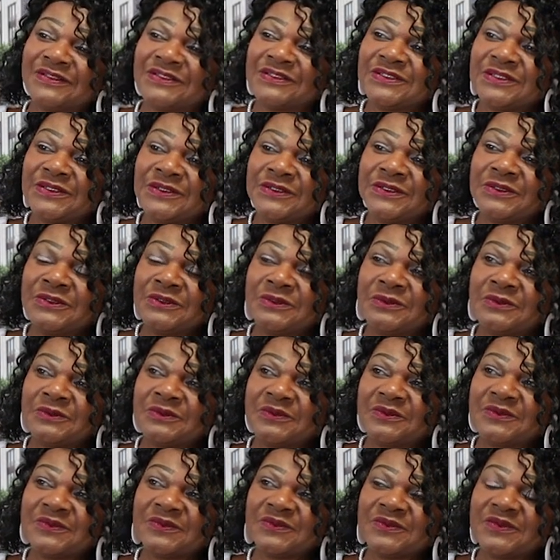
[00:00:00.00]

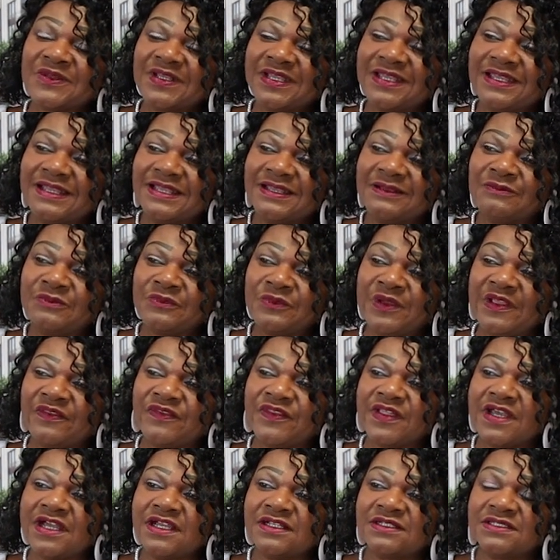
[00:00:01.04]
So
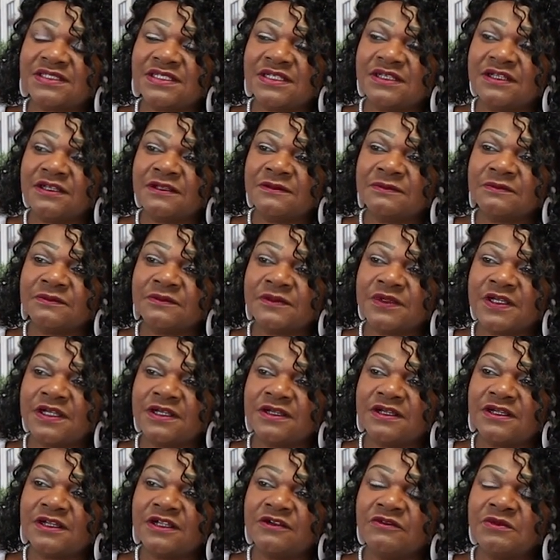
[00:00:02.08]
with that, I
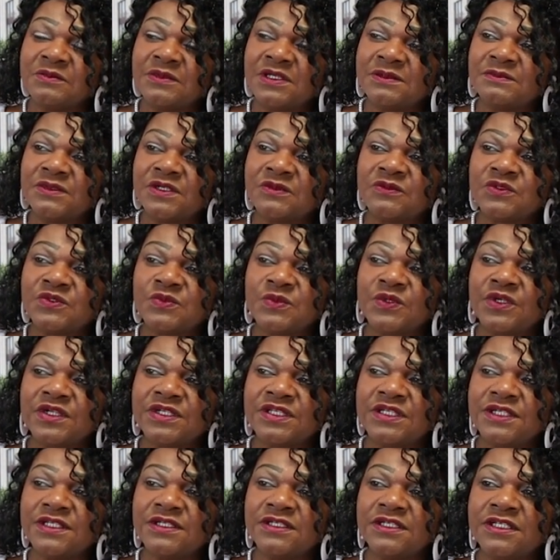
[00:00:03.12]
remember I was
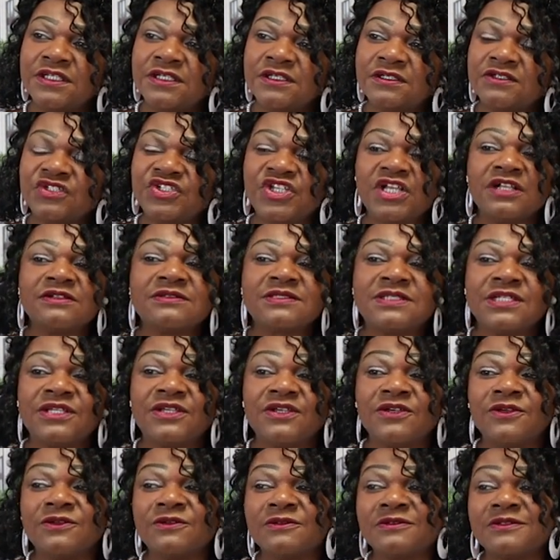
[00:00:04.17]
working in
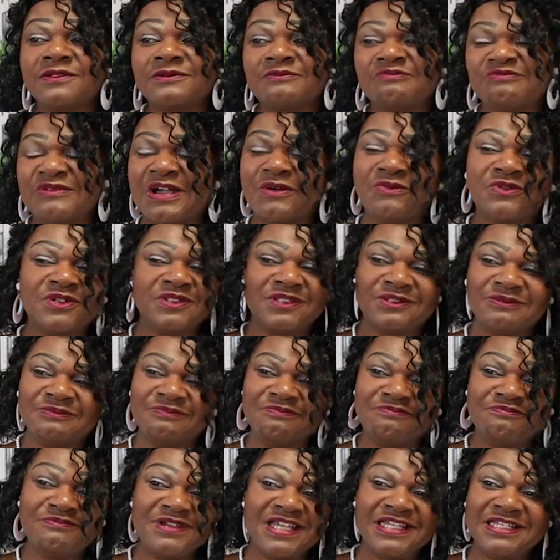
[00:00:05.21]
Chelsea Girls, that
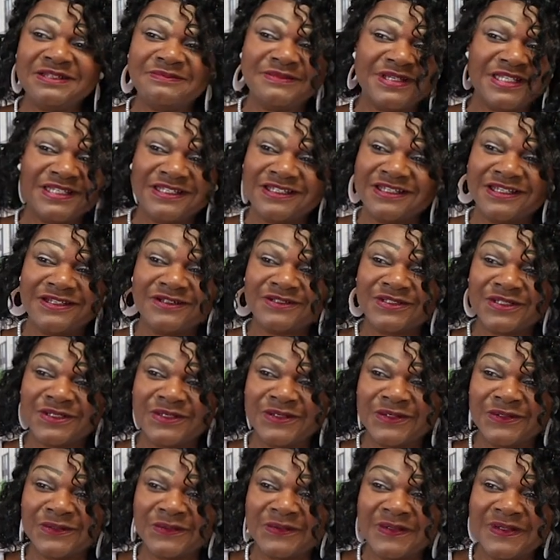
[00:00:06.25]
was many, many years
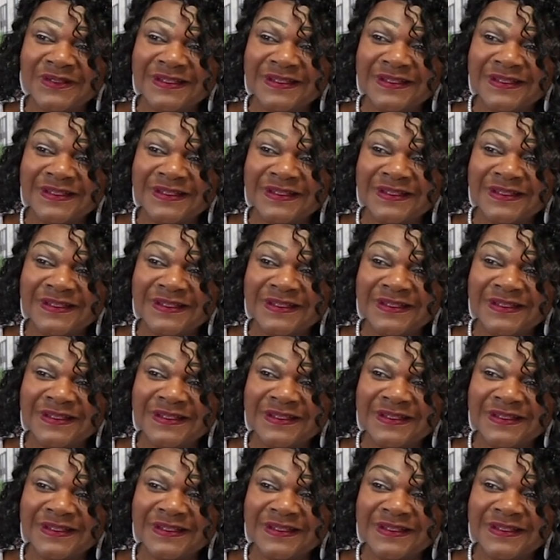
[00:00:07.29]
ago.